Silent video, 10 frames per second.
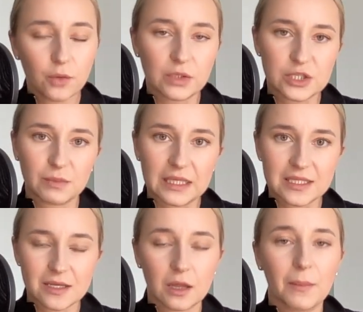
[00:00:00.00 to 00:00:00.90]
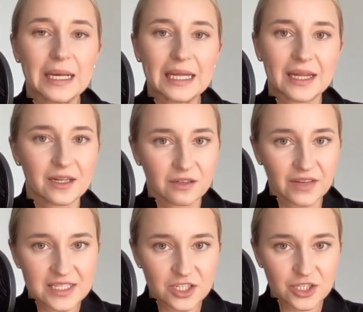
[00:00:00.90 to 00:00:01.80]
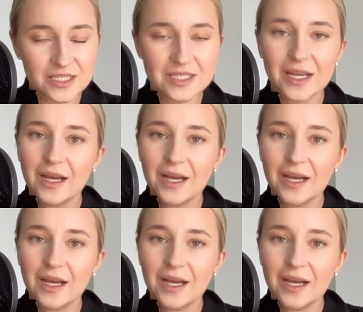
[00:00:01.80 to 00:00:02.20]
which means the money that investors